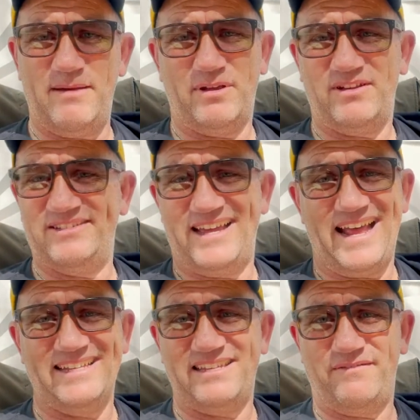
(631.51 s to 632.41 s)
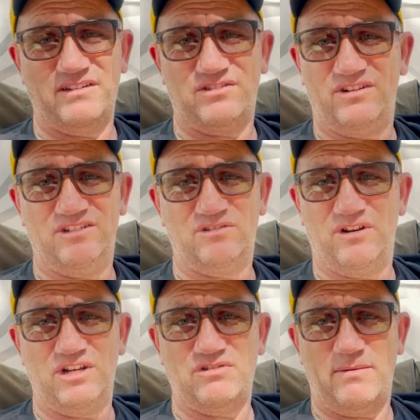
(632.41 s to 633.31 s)
because that A7S III has
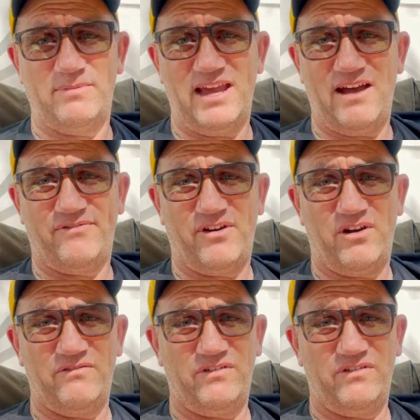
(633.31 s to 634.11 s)
already trumped the R5.